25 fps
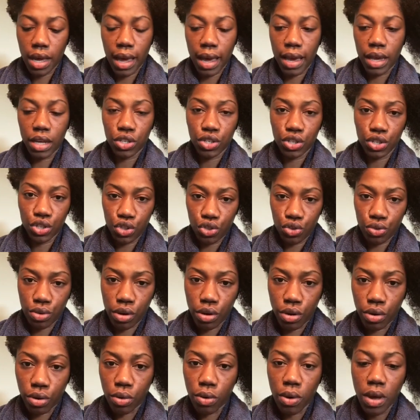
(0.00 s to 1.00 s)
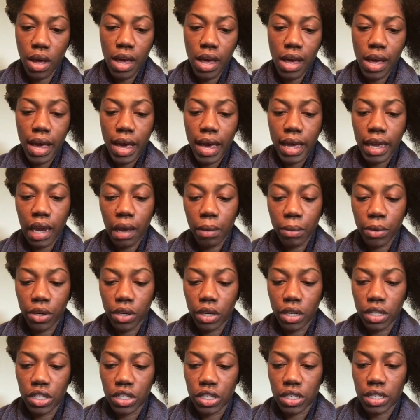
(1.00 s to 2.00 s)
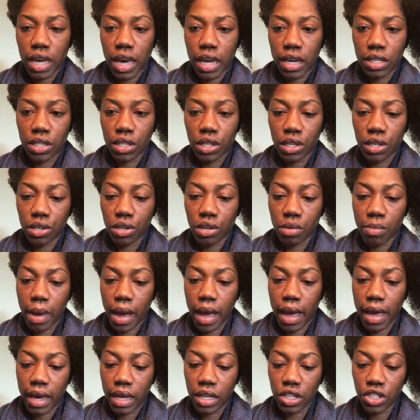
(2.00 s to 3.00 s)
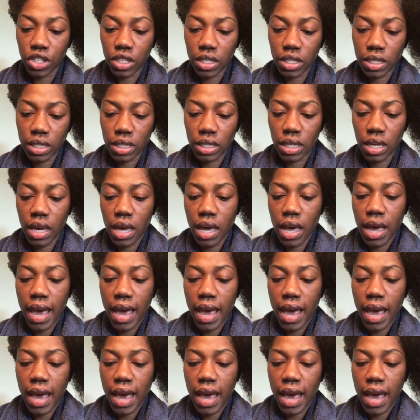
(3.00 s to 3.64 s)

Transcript: edge control and I'm going to just kind of secure my edges.